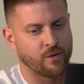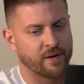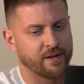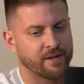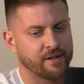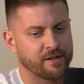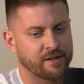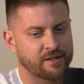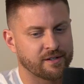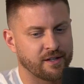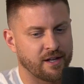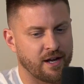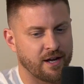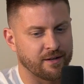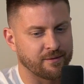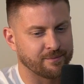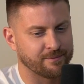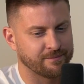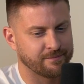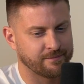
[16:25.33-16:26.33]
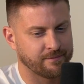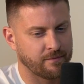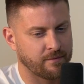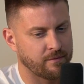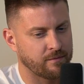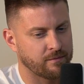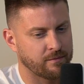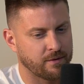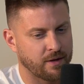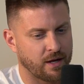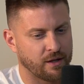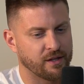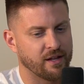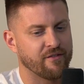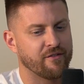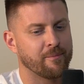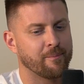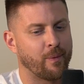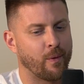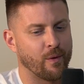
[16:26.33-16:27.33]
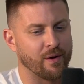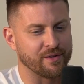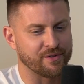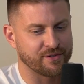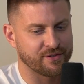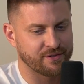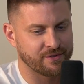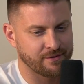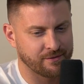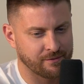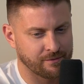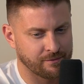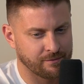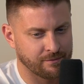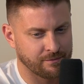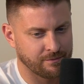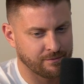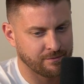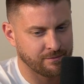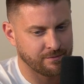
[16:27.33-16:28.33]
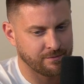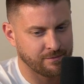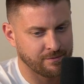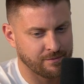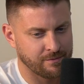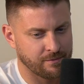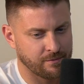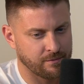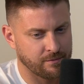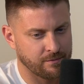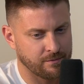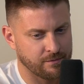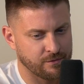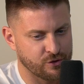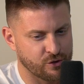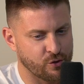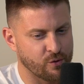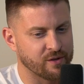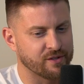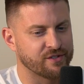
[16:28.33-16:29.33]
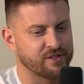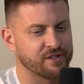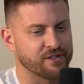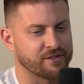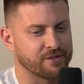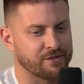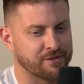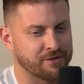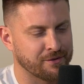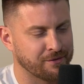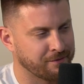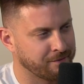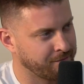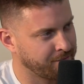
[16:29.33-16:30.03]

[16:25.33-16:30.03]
Grady Dick's line. 11 points. 2 assists.